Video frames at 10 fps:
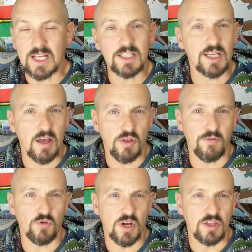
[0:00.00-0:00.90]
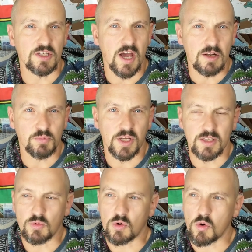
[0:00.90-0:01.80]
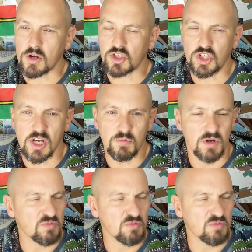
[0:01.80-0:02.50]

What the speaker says: In South Africa, the data plans were quite cheap.